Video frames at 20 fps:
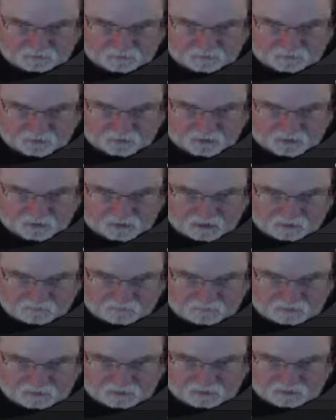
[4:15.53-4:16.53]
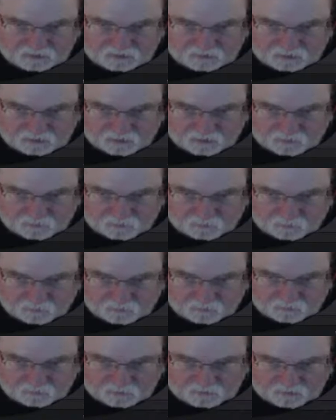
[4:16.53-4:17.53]
now because I don't
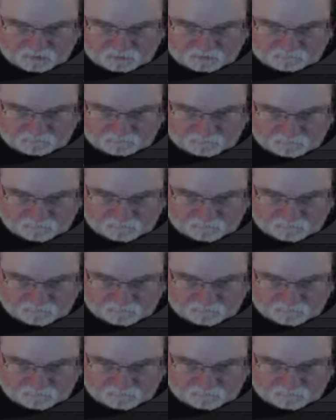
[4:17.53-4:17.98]
really ever